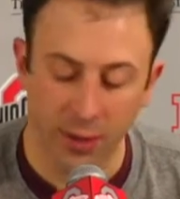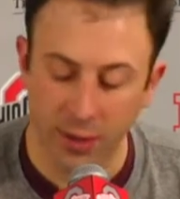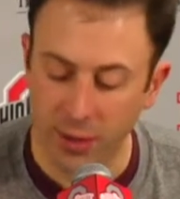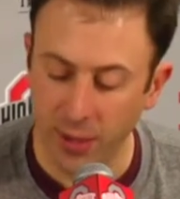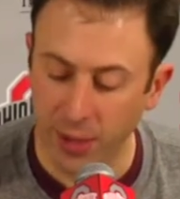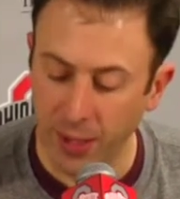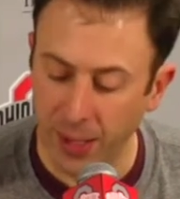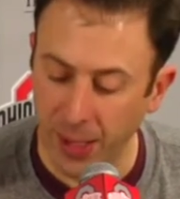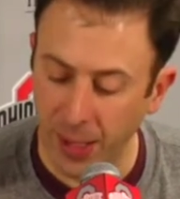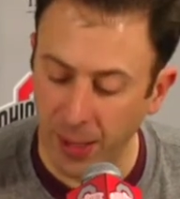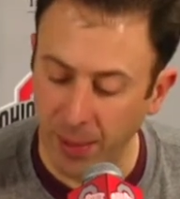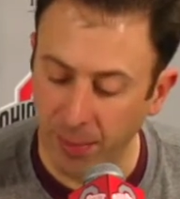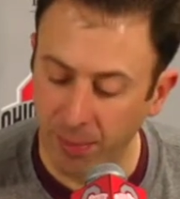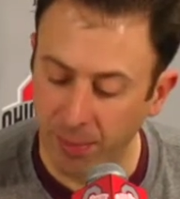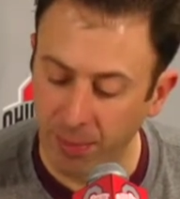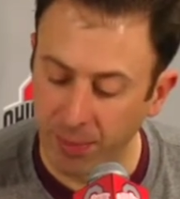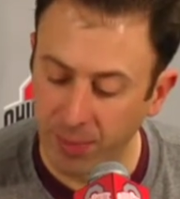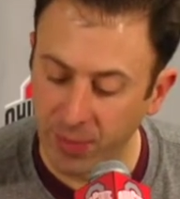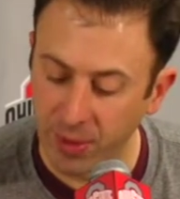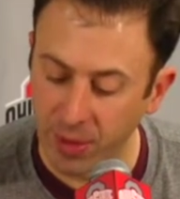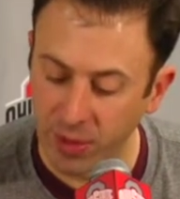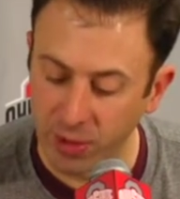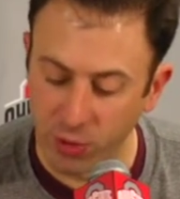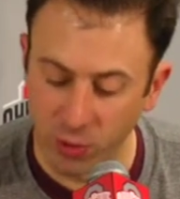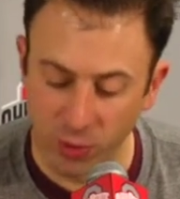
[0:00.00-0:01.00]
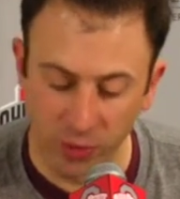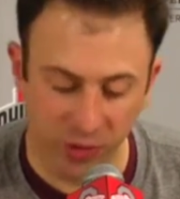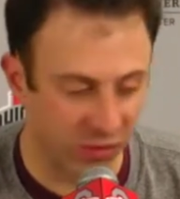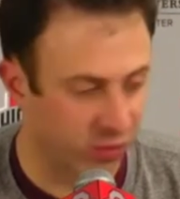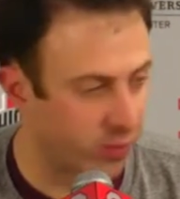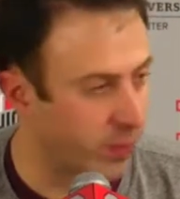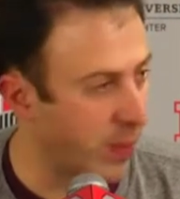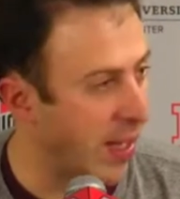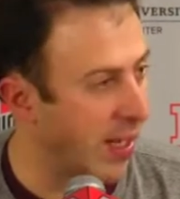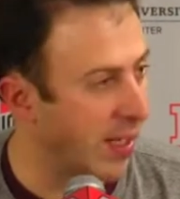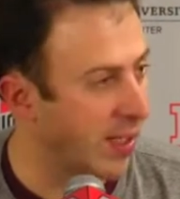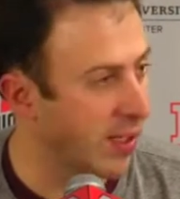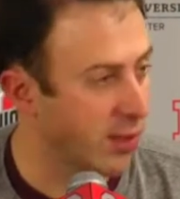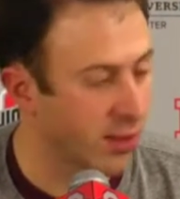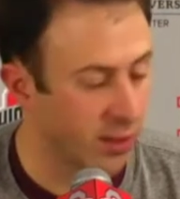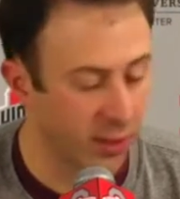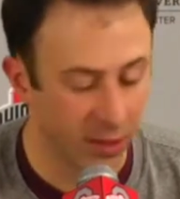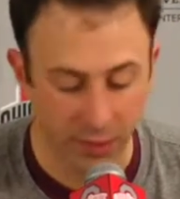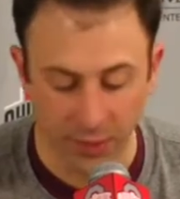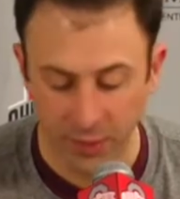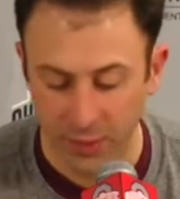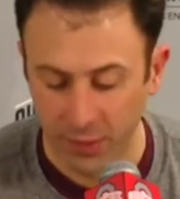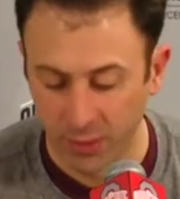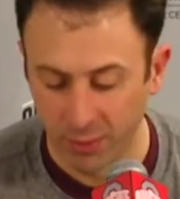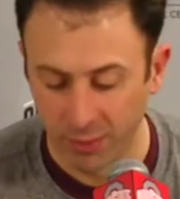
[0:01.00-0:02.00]
in U.S. Bank.
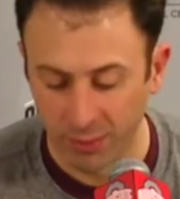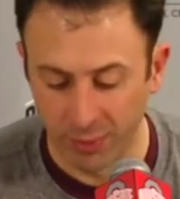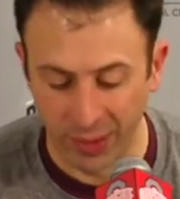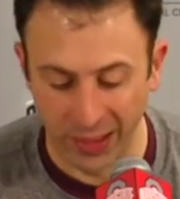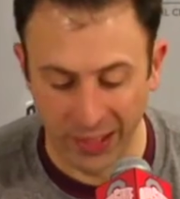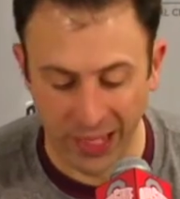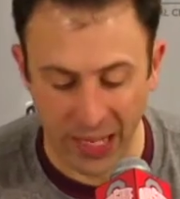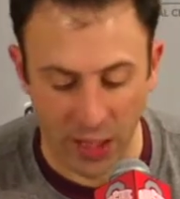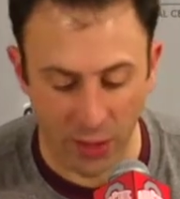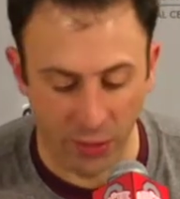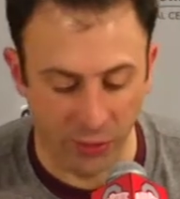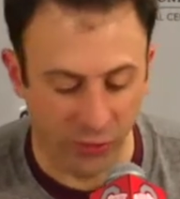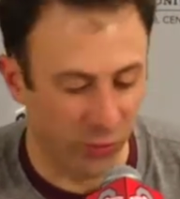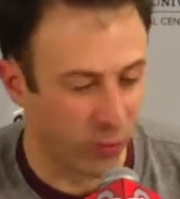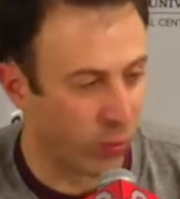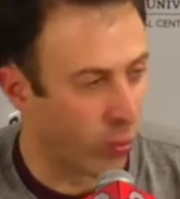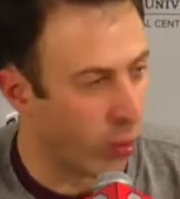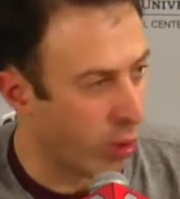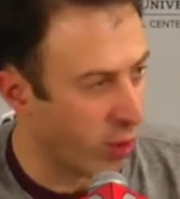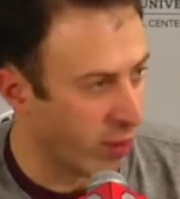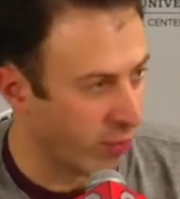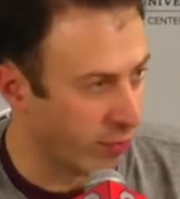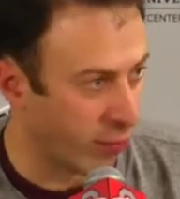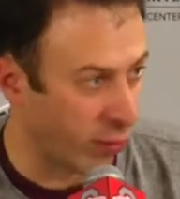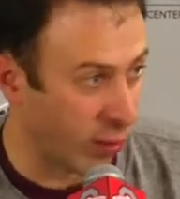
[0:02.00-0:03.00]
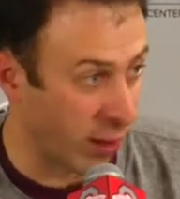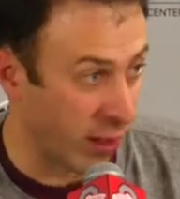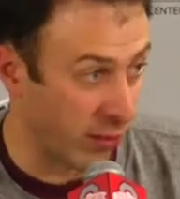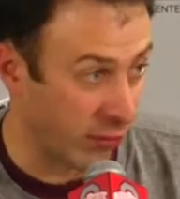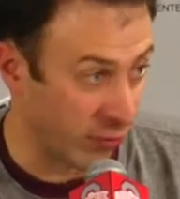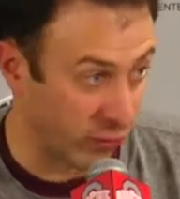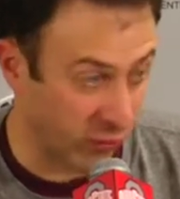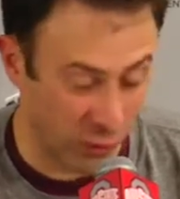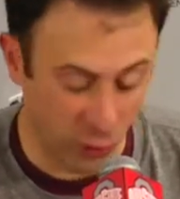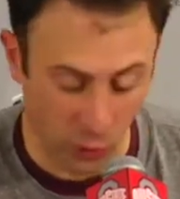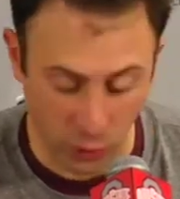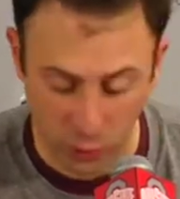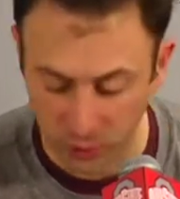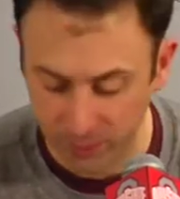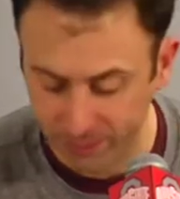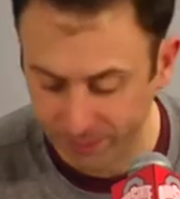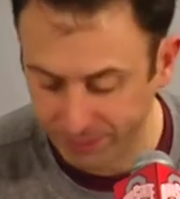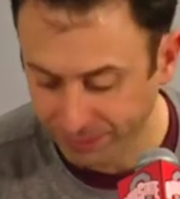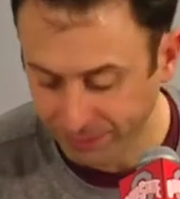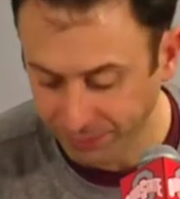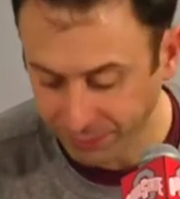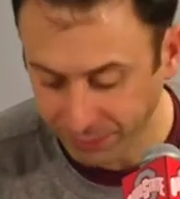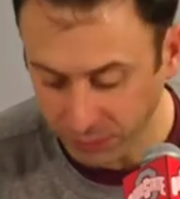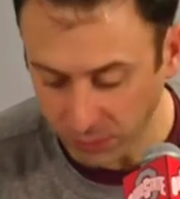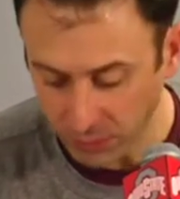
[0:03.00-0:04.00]
But now it's important for us to,
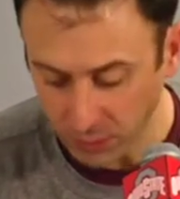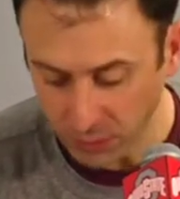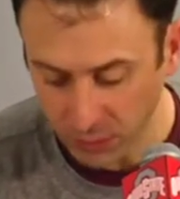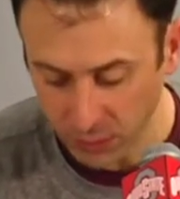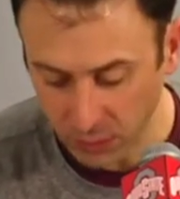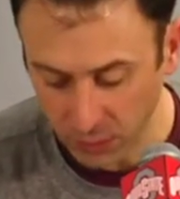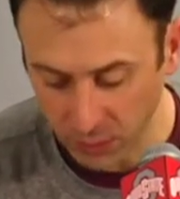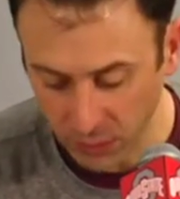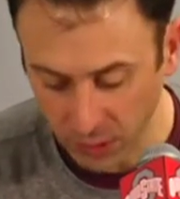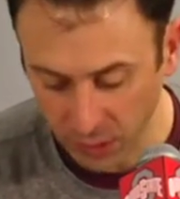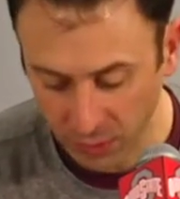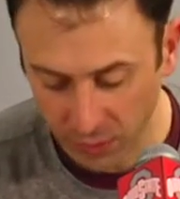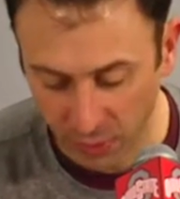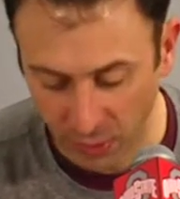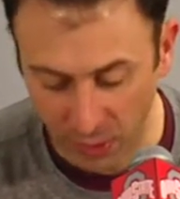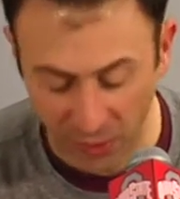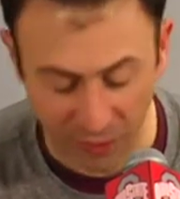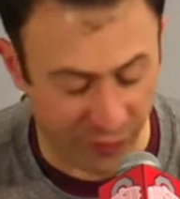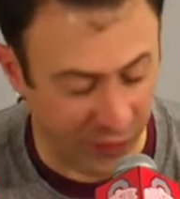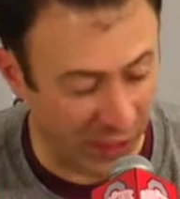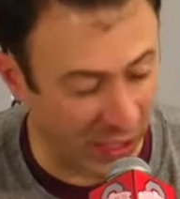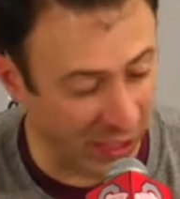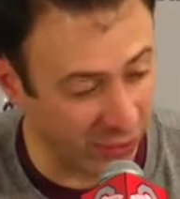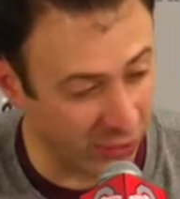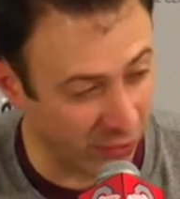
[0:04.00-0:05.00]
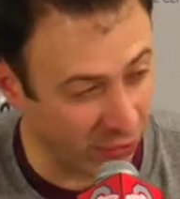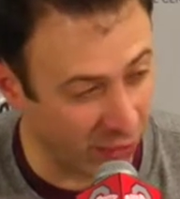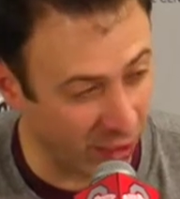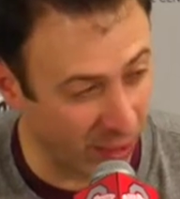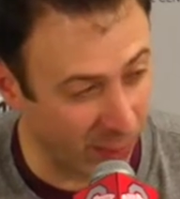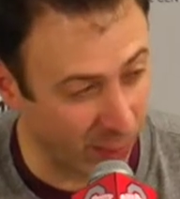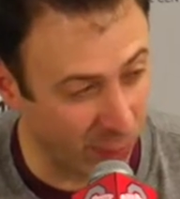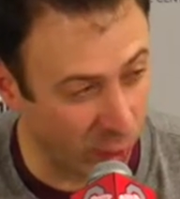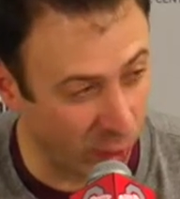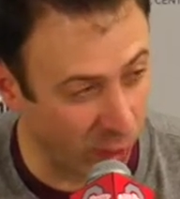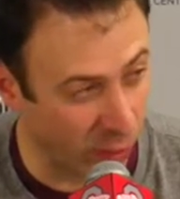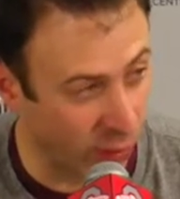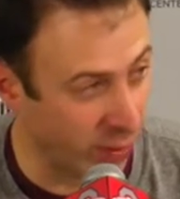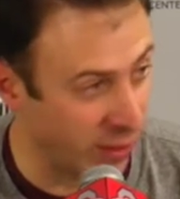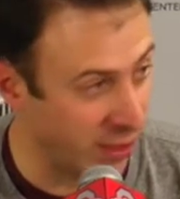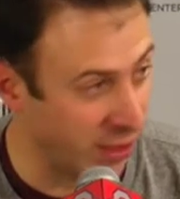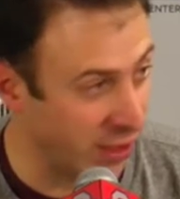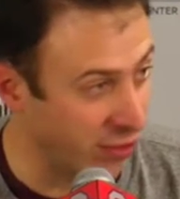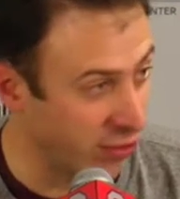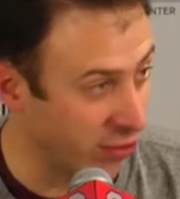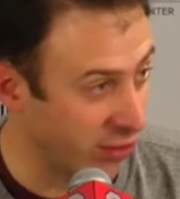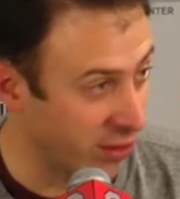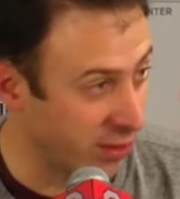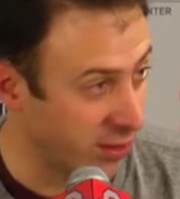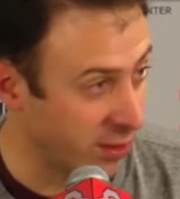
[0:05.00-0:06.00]
from our fan standpoint, we
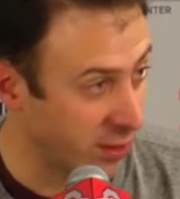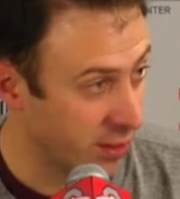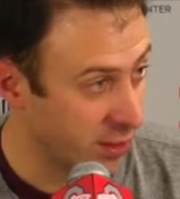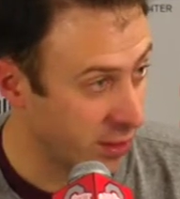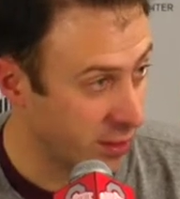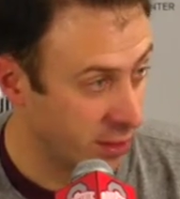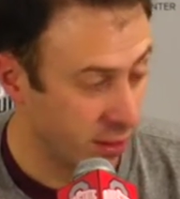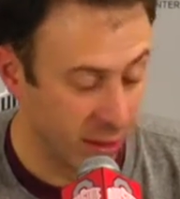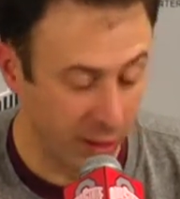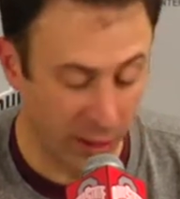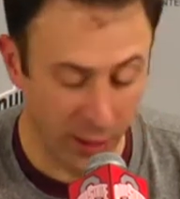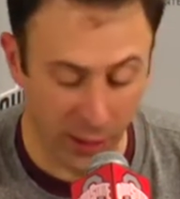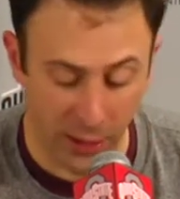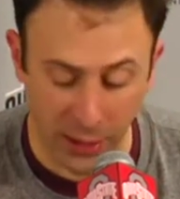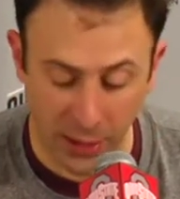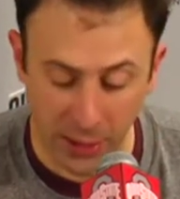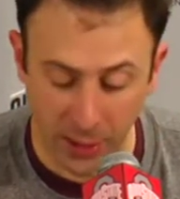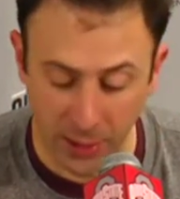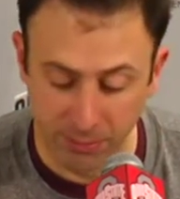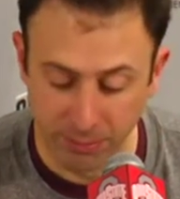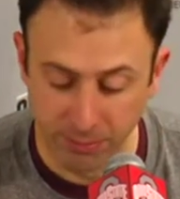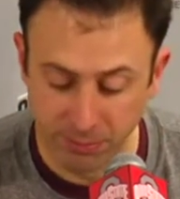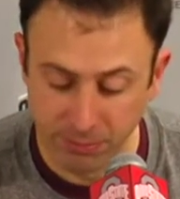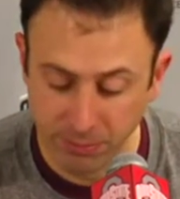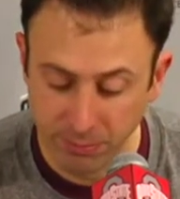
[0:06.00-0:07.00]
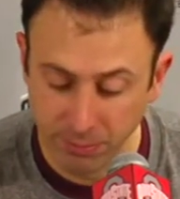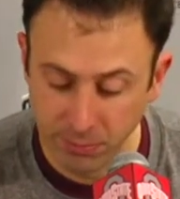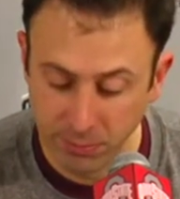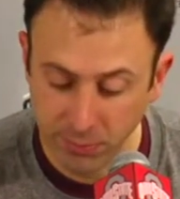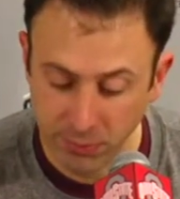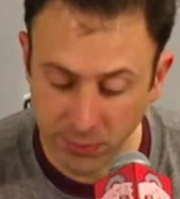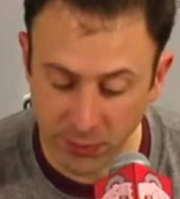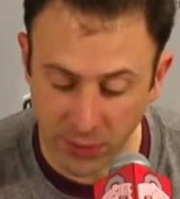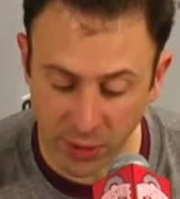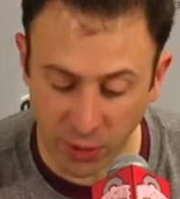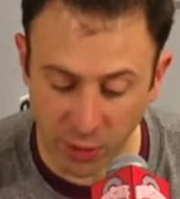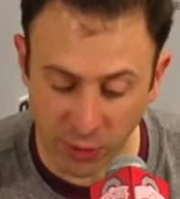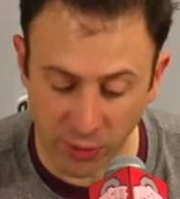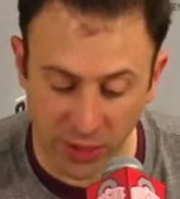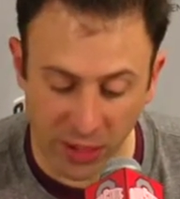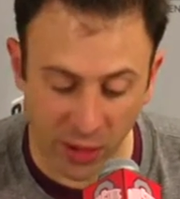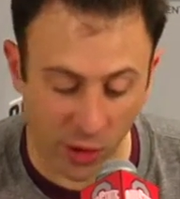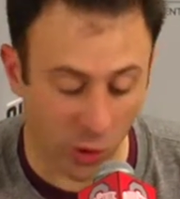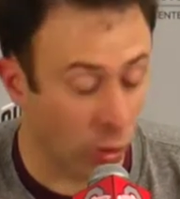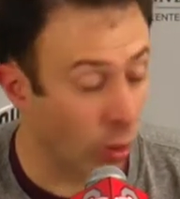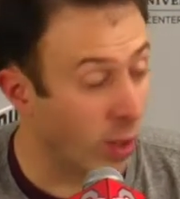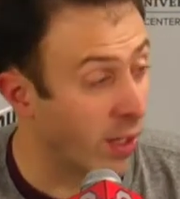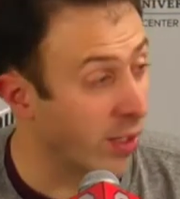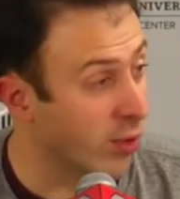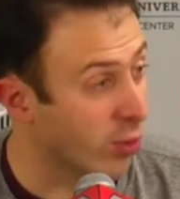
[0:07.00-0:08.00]
need you. Get a
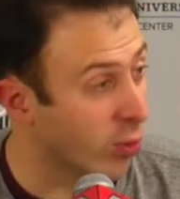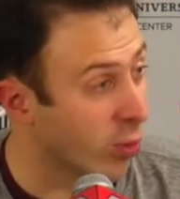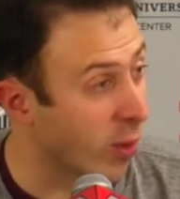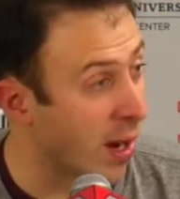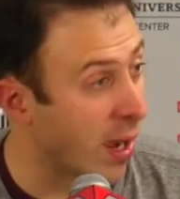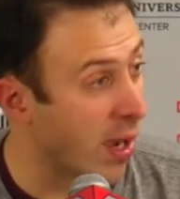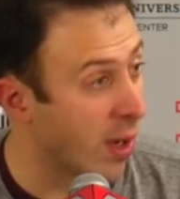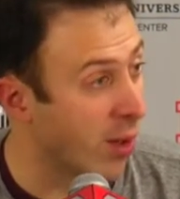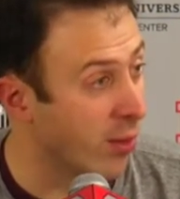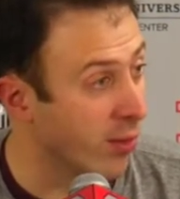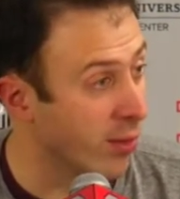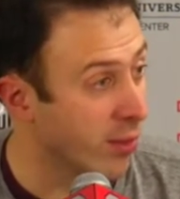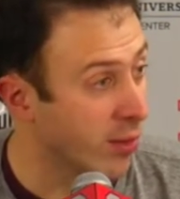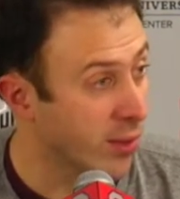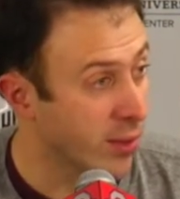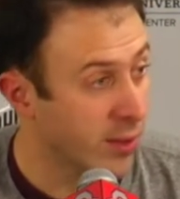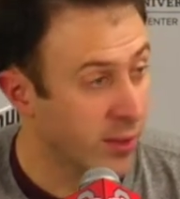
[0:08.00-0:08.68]
great crowd,